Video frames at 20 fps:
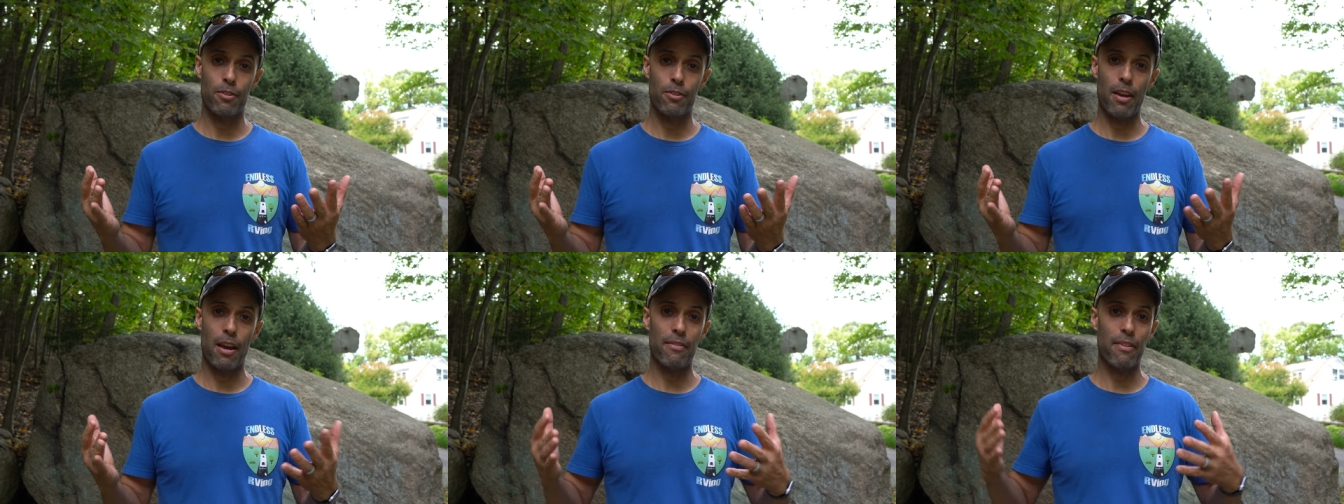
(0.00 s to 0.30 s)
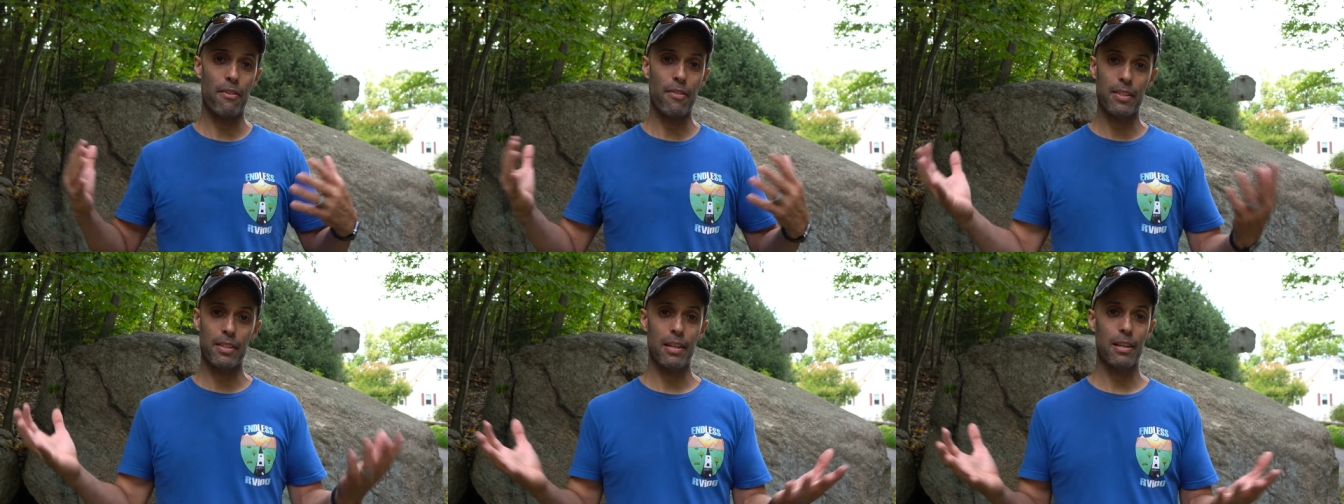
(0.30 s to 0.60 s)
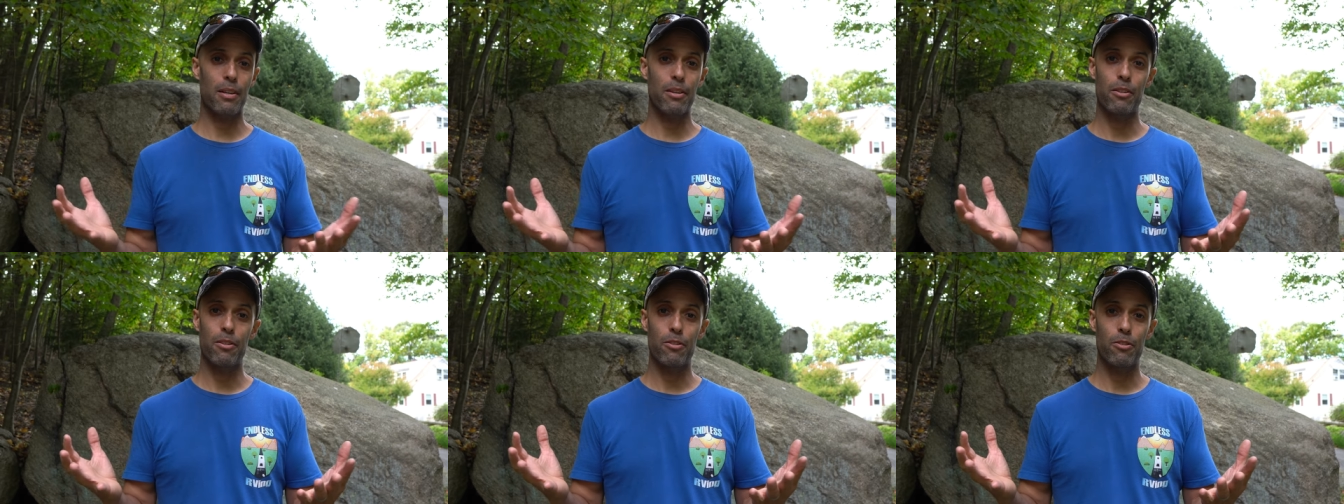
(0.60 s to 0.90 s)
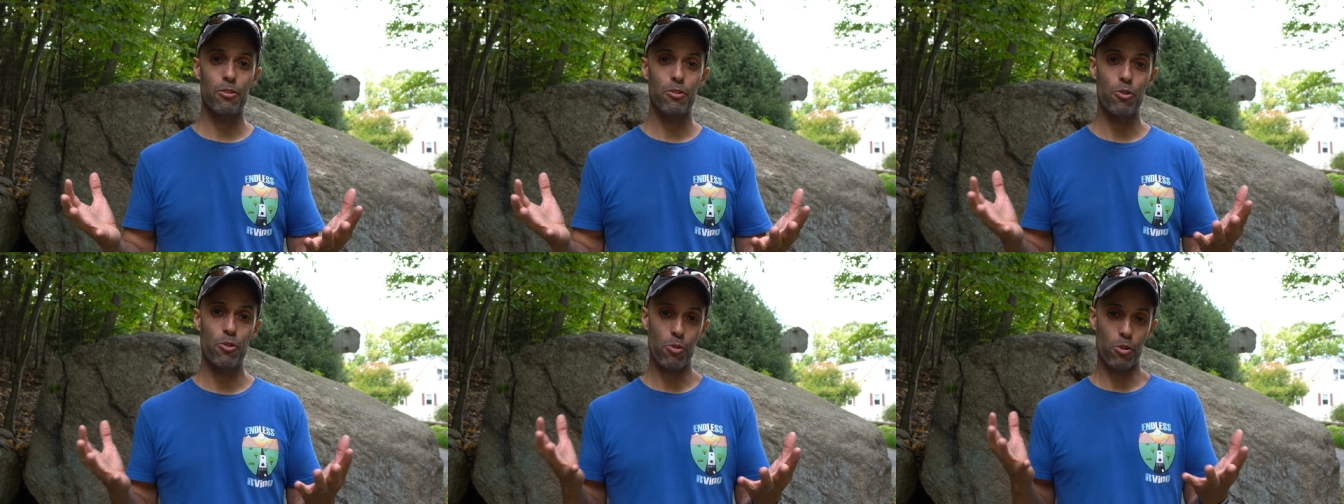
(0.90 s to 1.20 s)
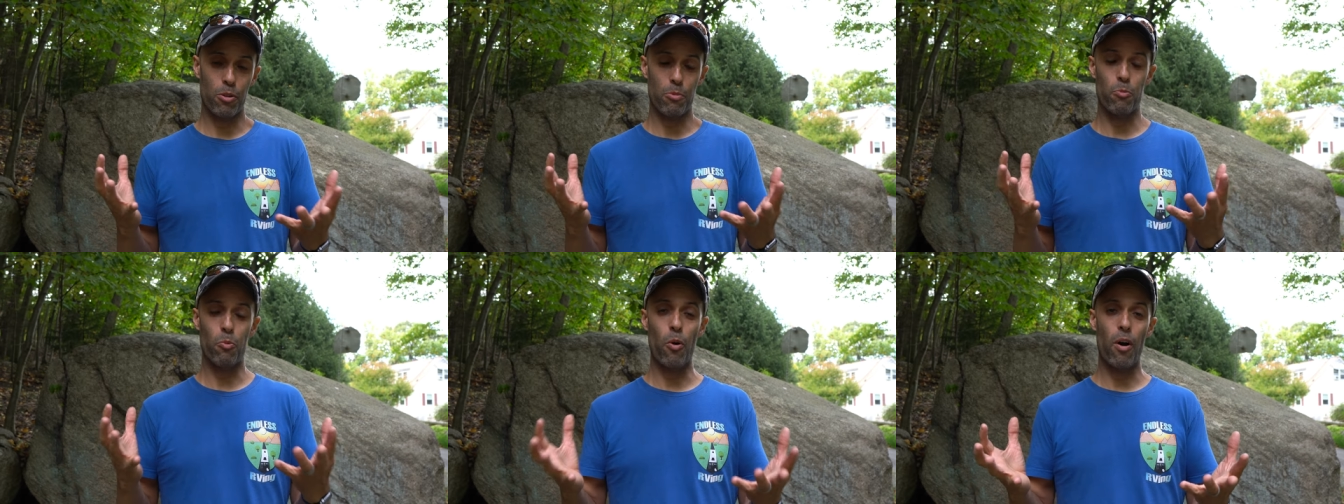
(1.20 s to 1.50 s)
You have everything you
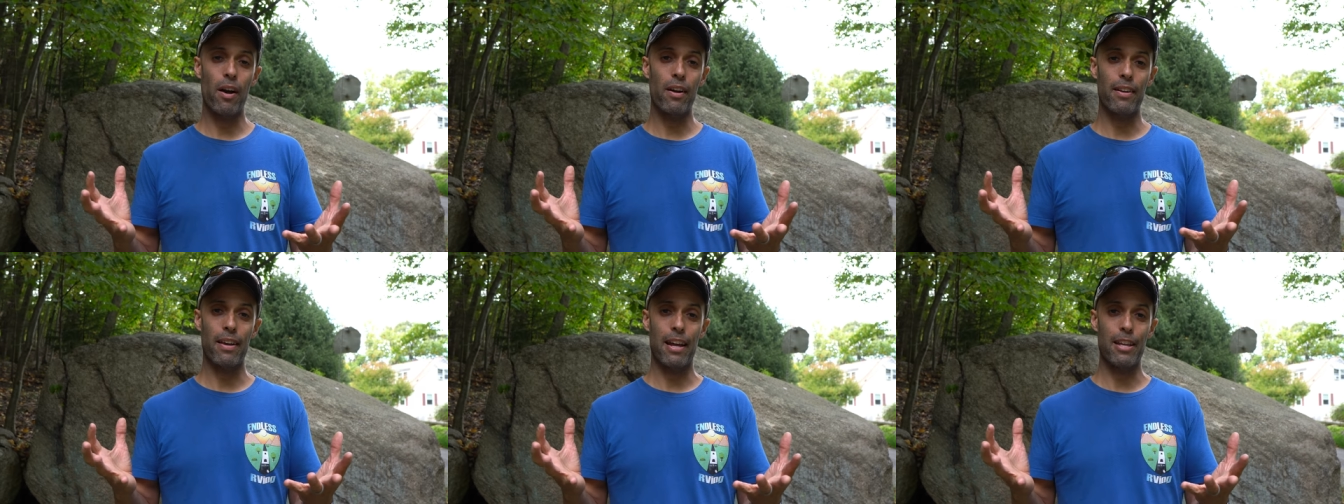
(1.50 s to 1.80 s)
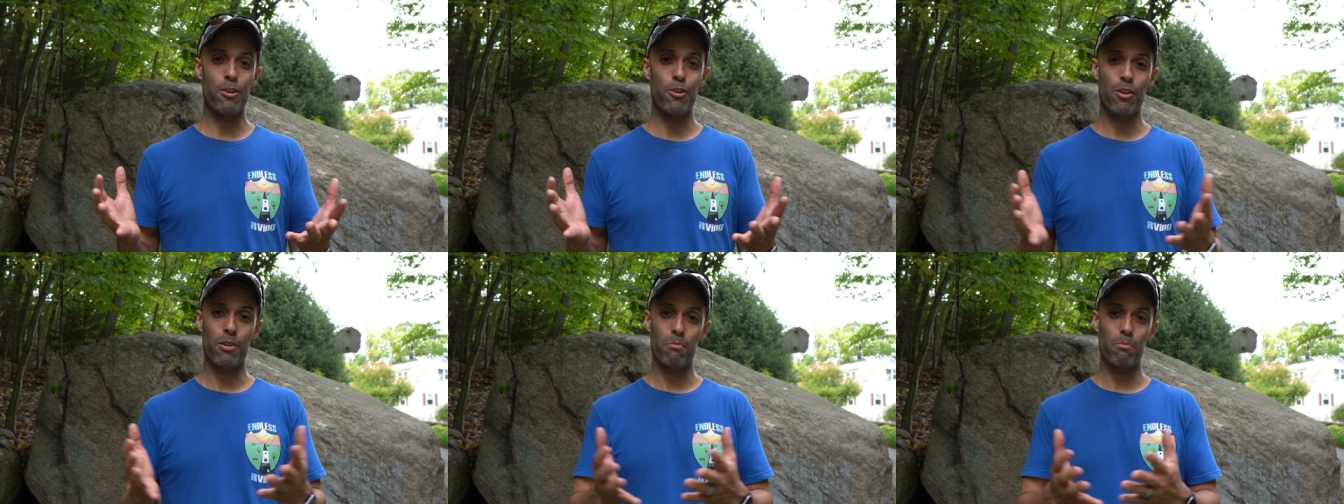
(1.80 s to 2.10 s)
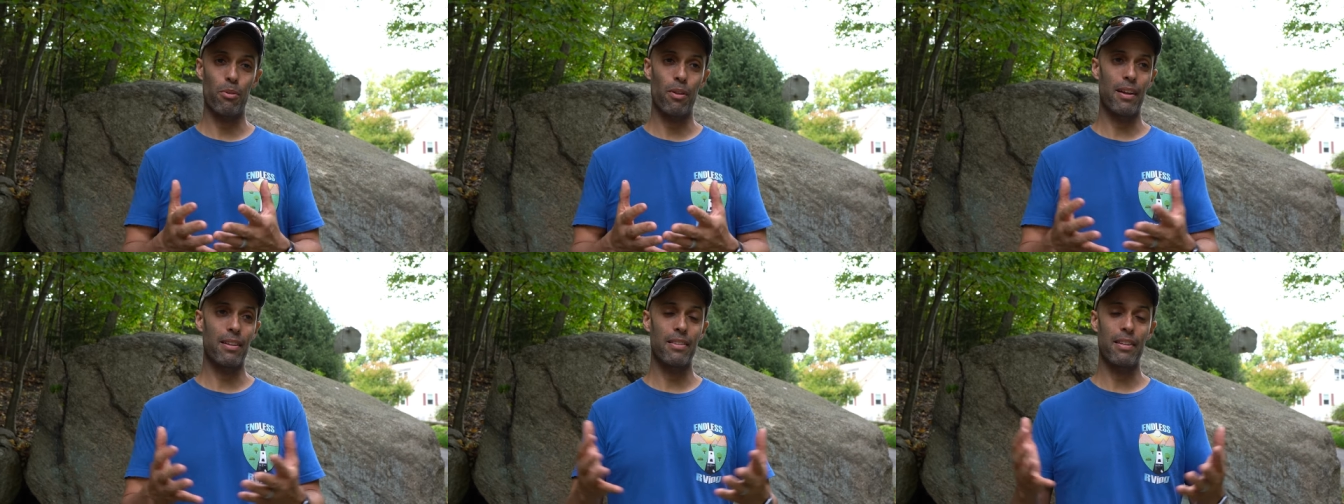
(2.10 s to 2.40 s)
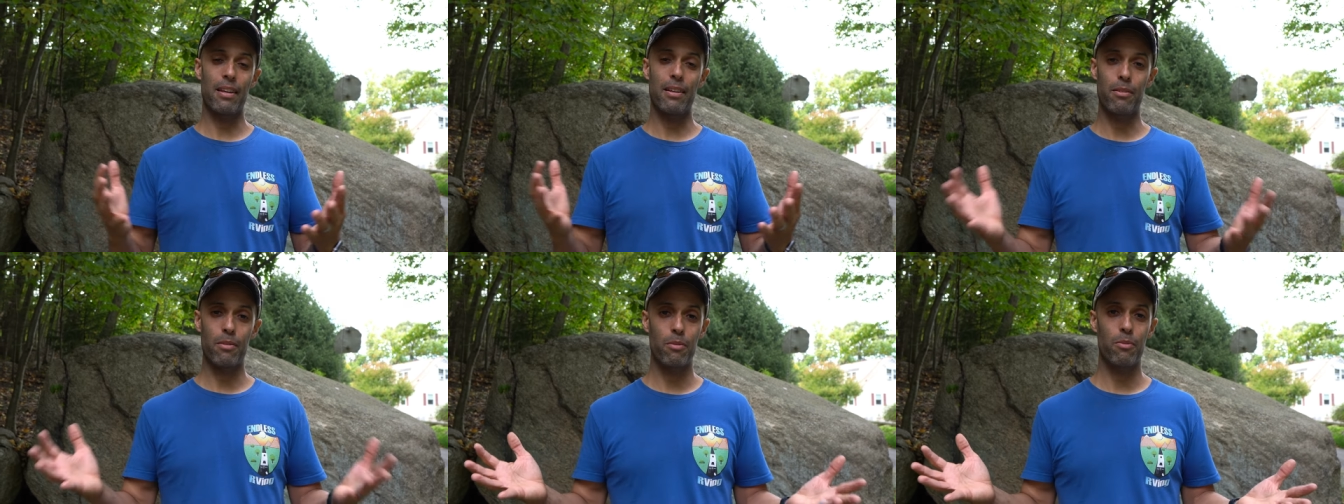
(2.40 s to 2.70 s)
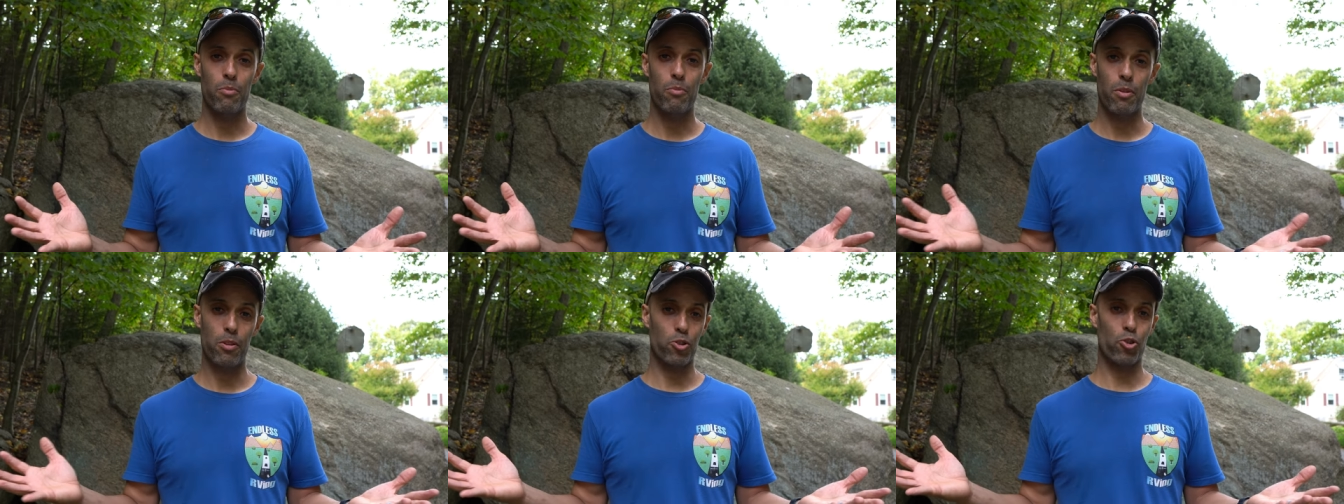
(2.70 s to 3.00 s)
can want and you can blend in
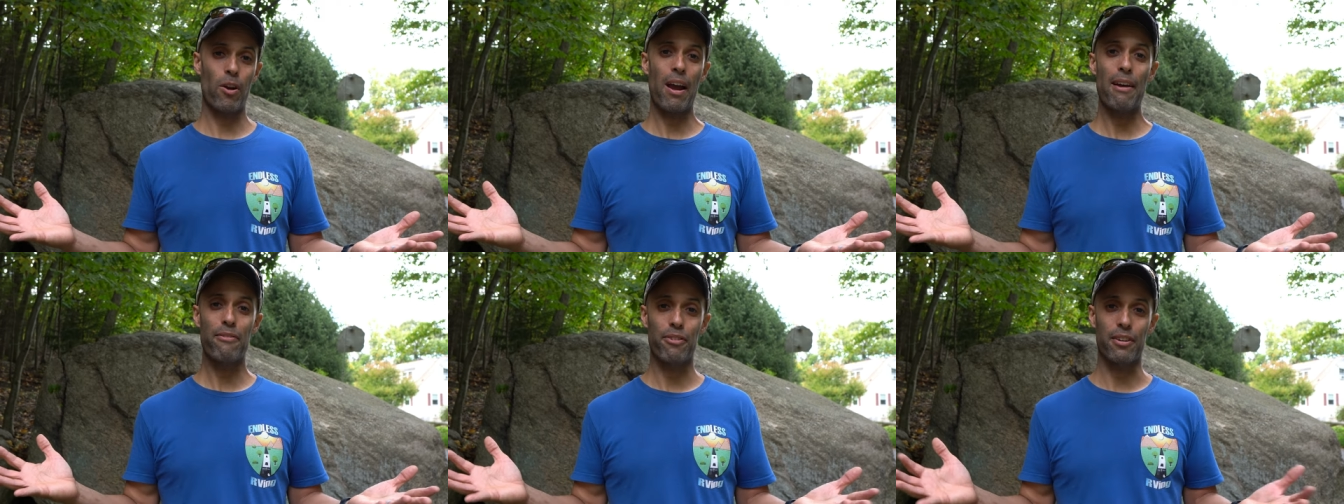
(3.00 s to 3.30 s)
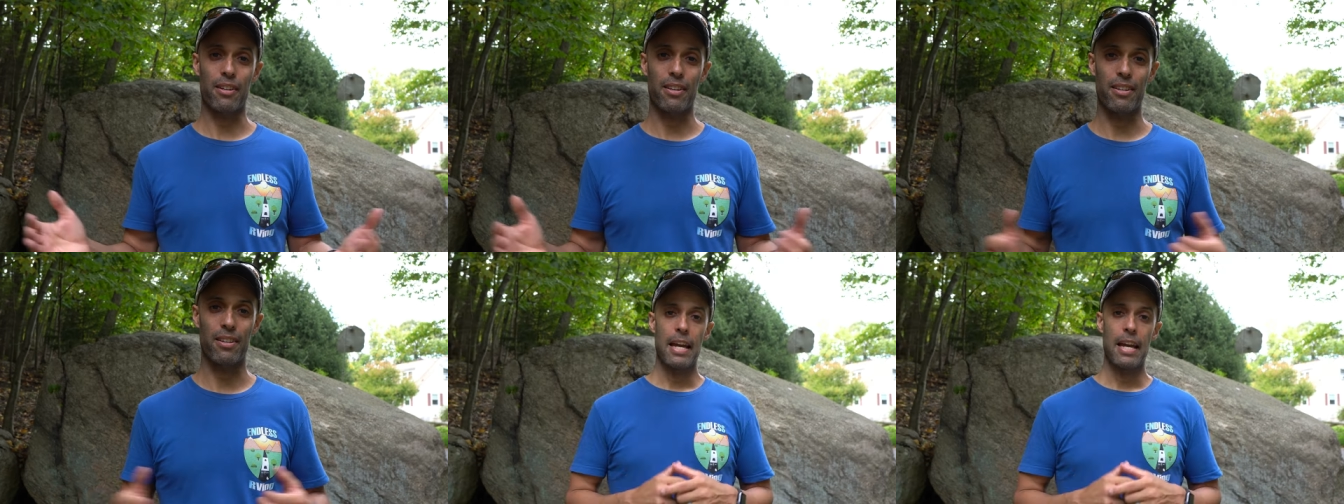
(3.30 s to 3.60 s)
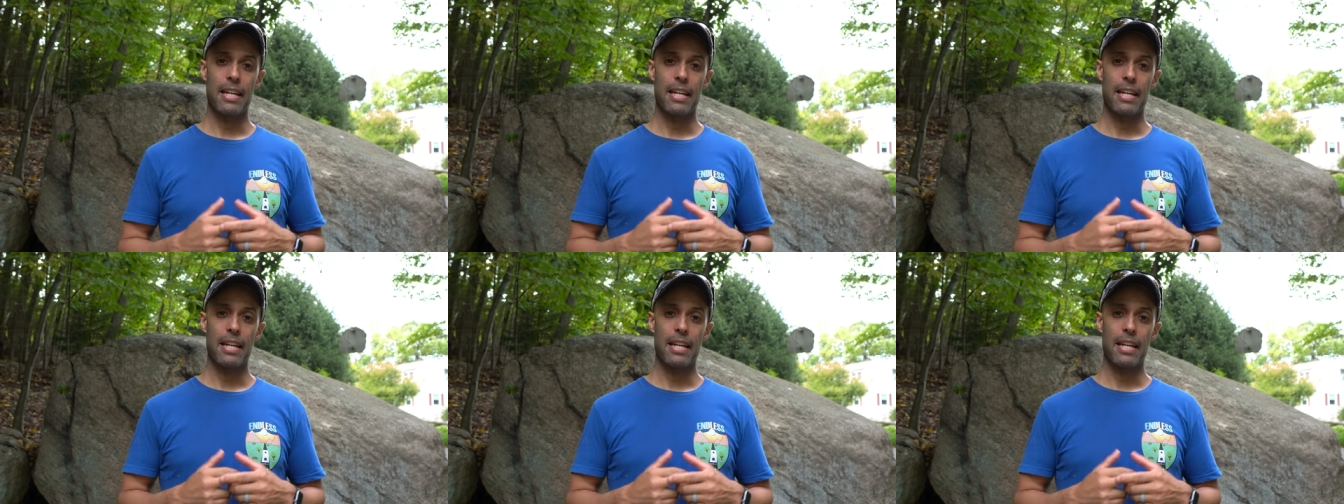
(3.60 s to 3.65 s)
with traffic.